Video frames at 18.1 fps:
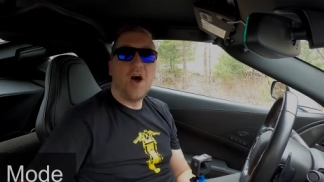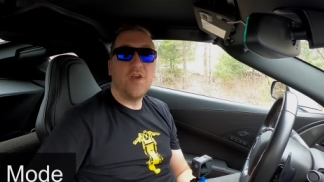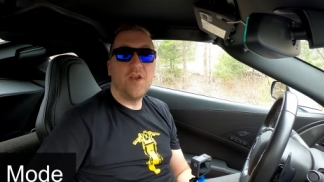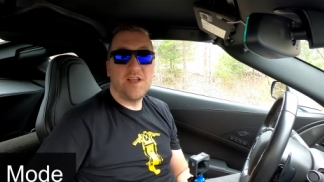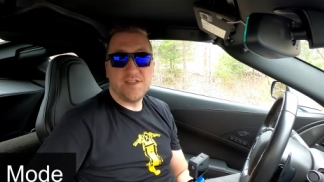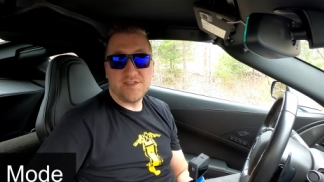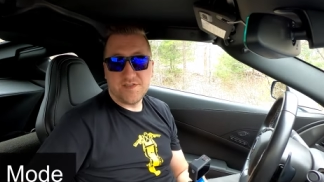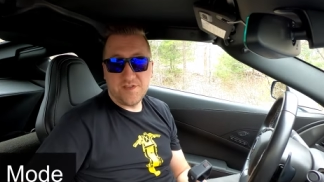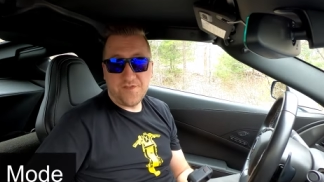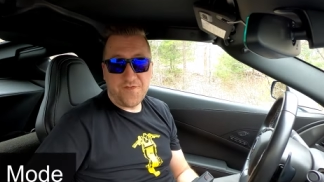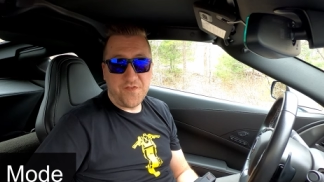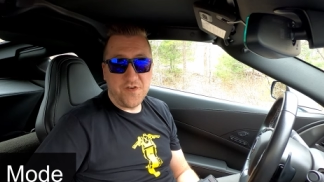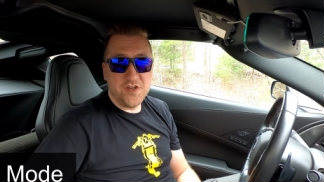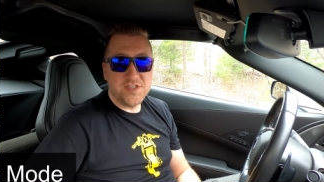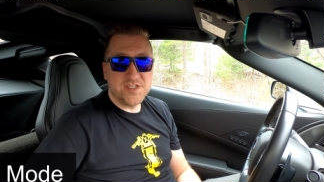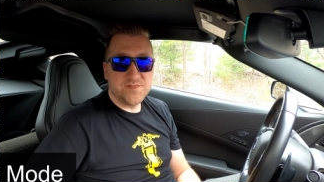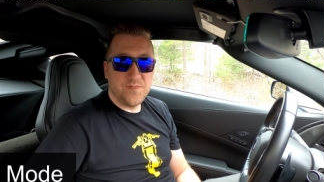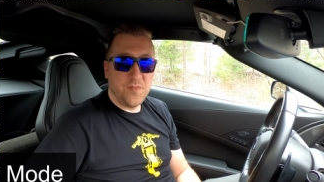All right, so the
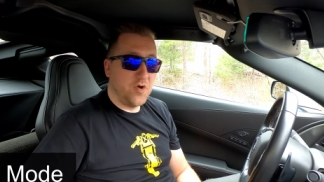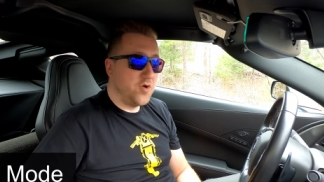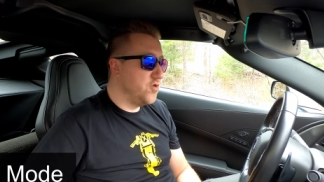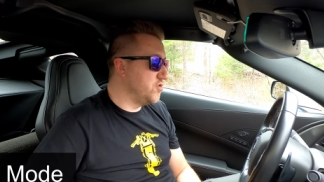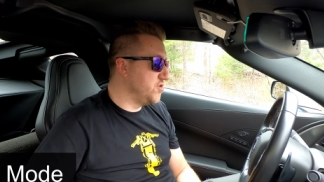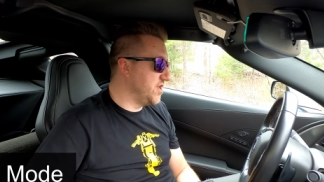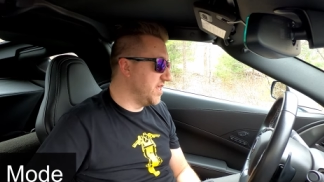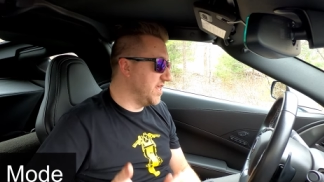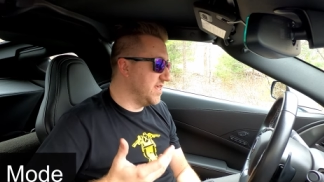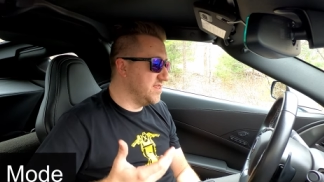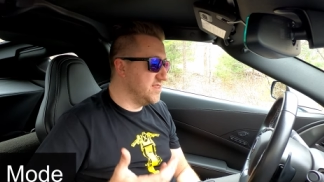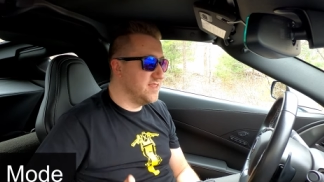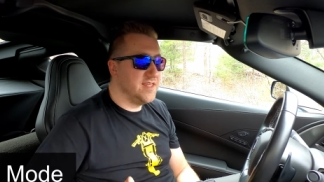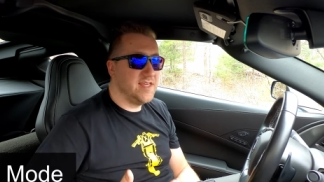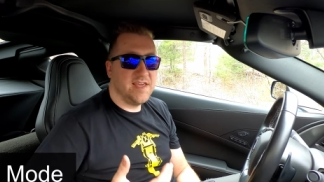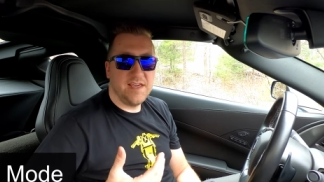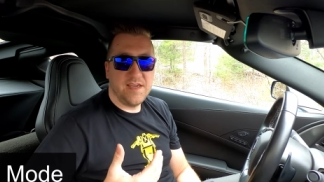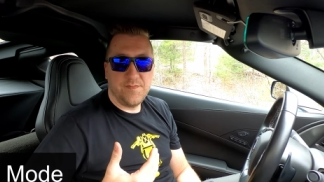first mode in
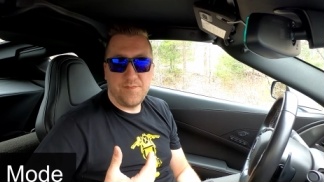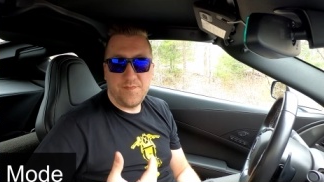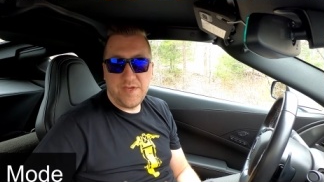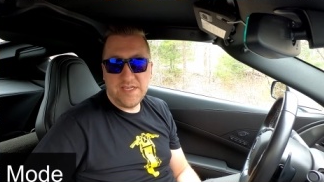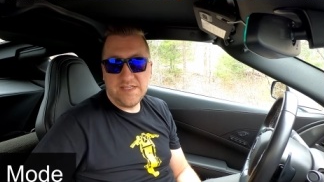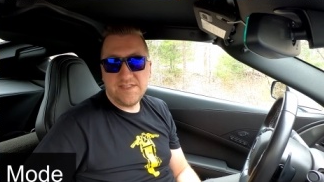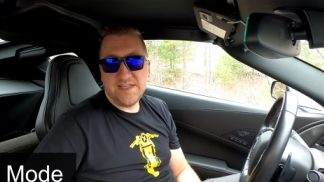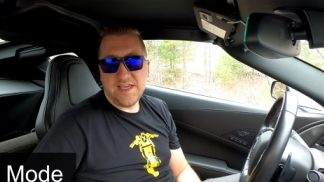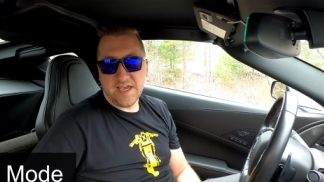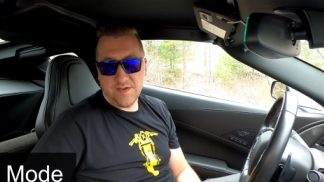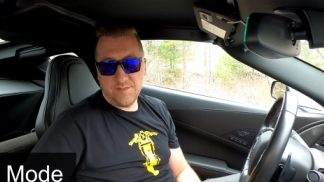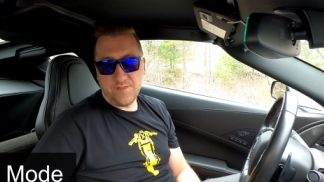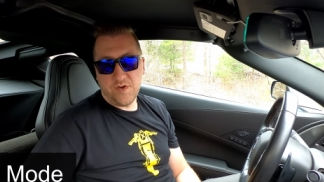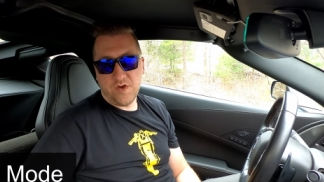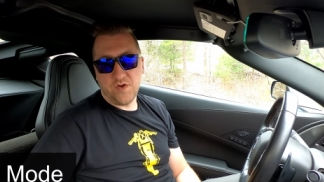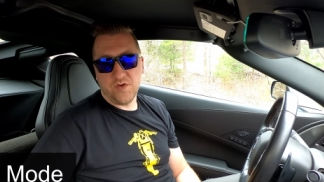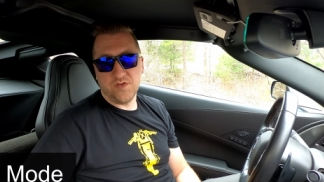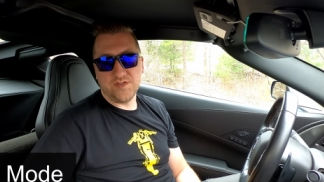the PTM
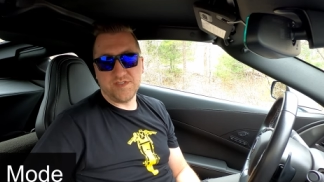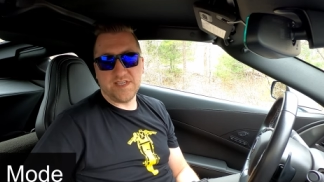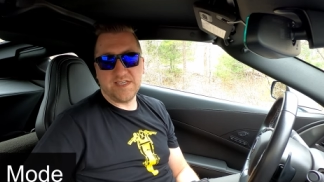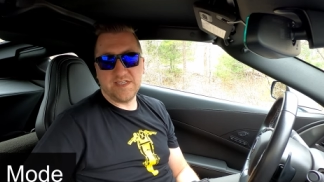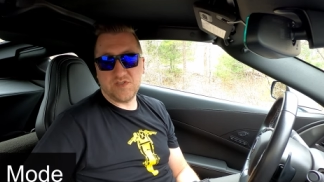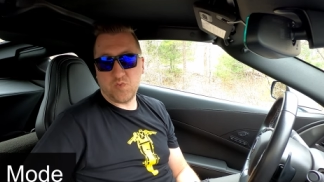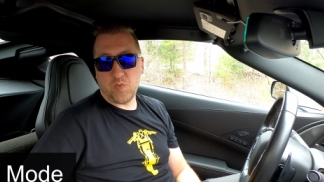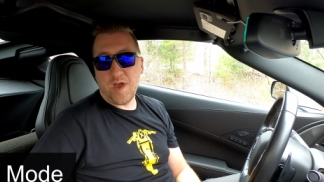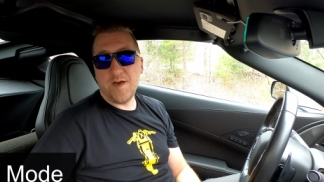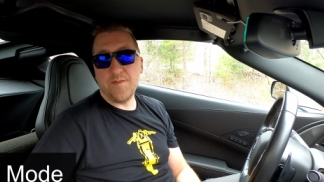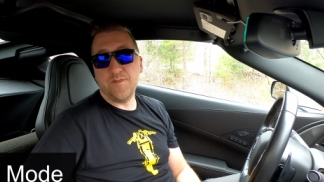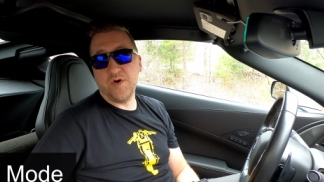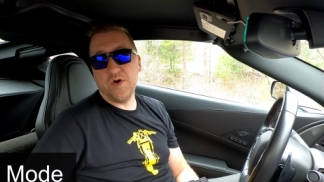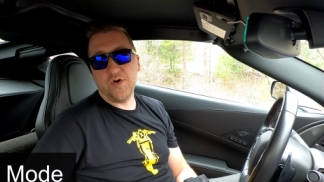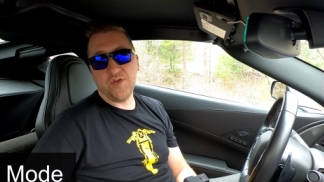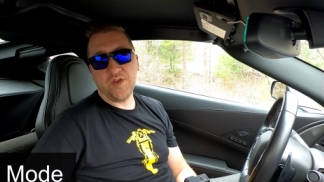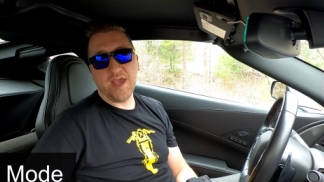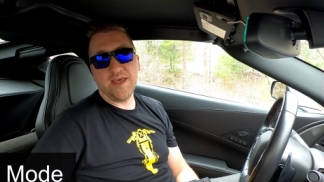modes is wet
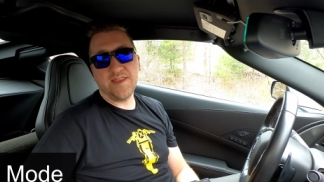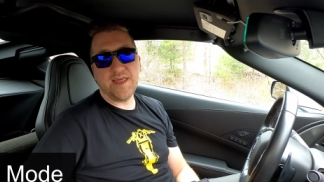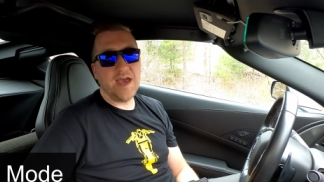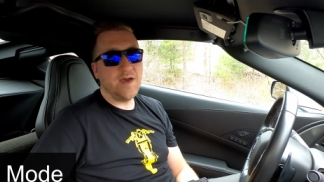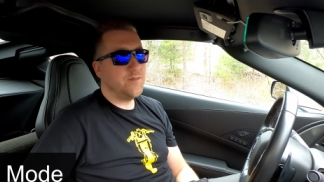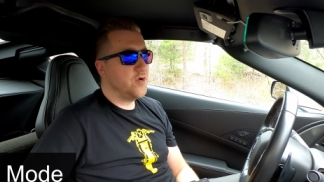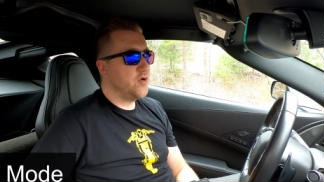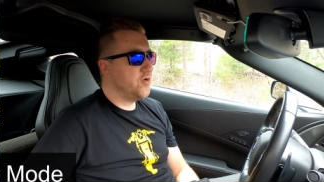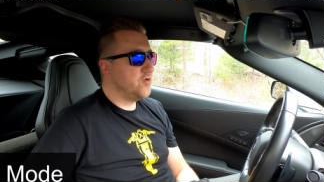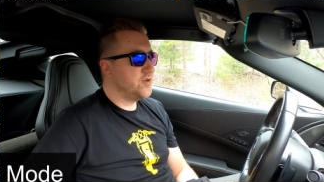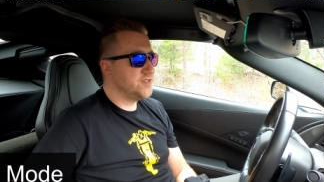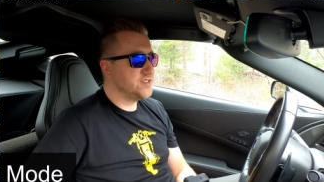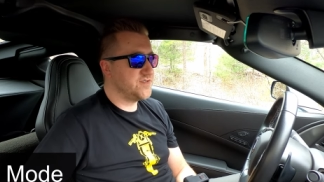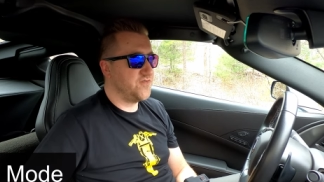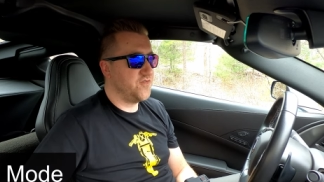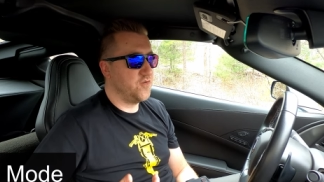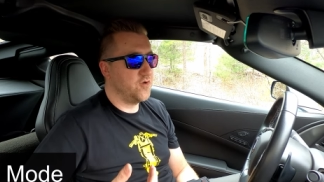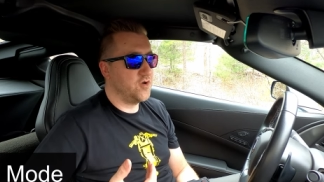mode, and that mode
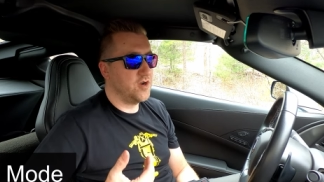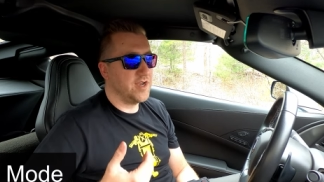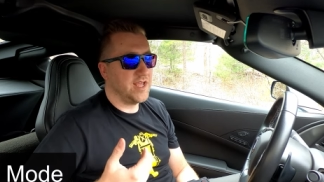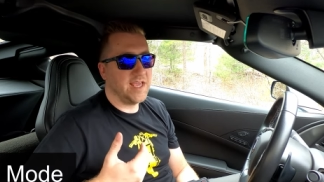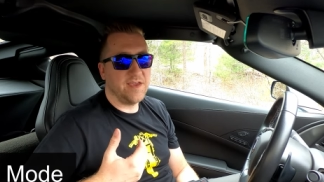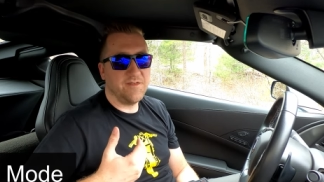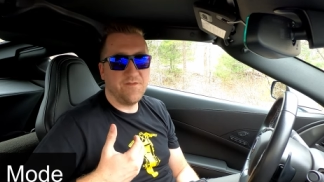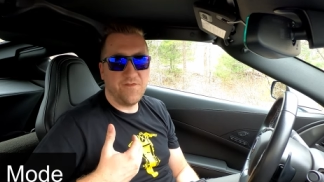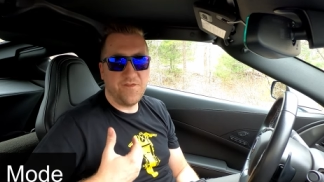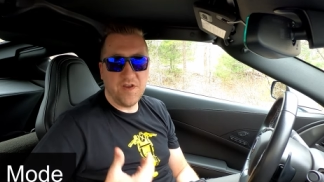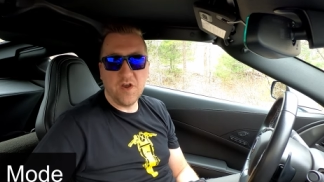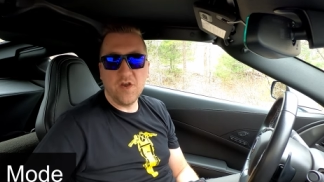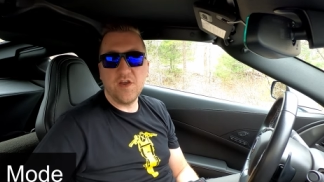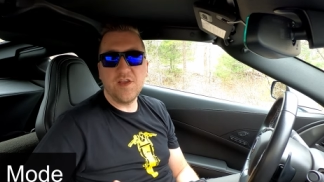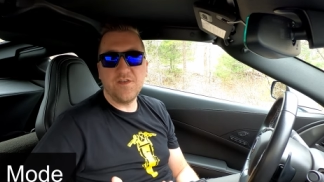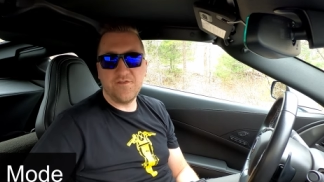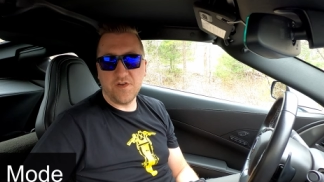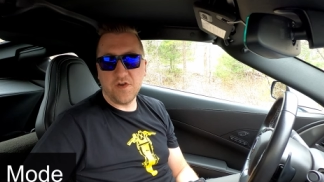is for a
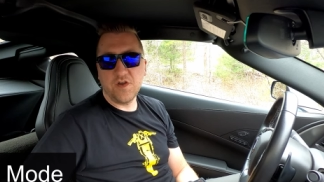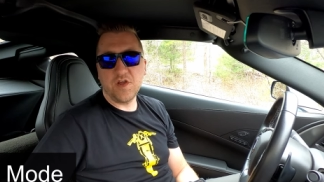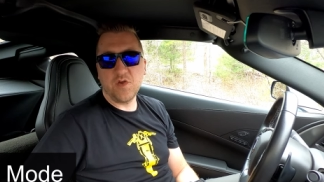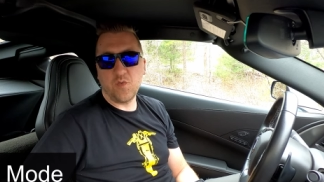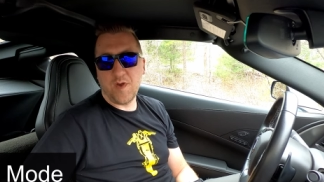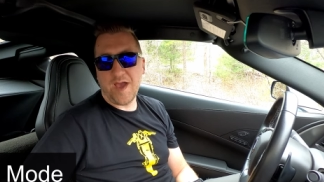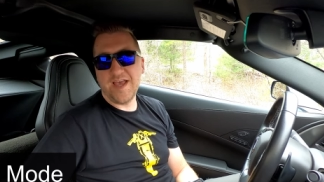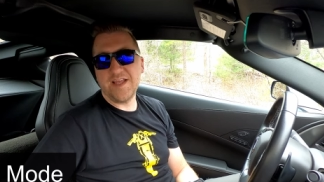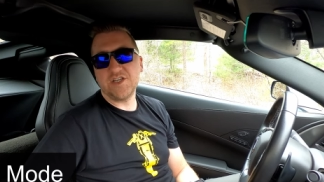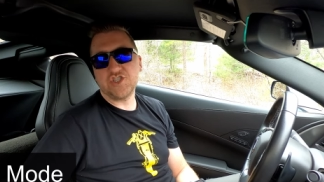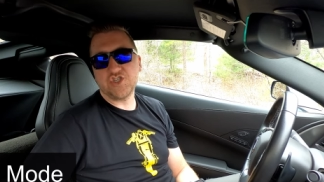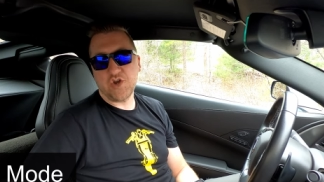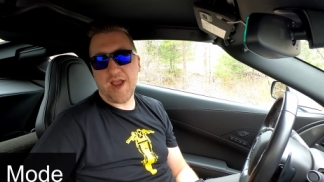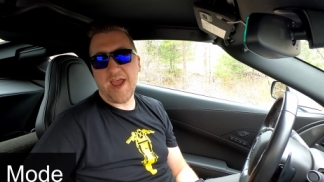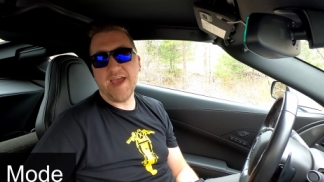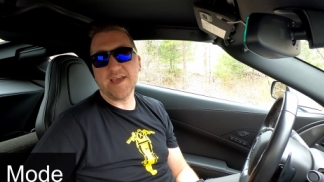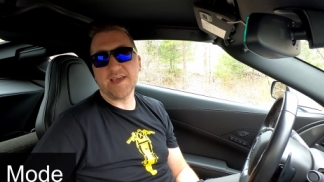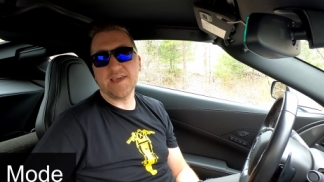very, very wet
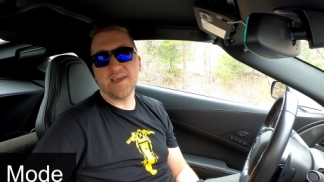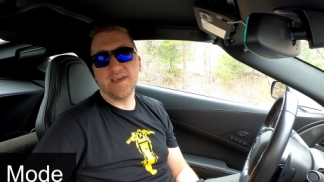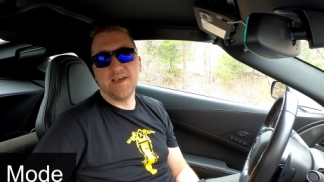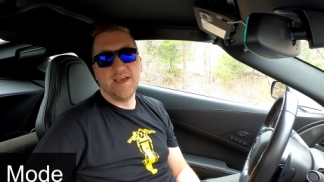track.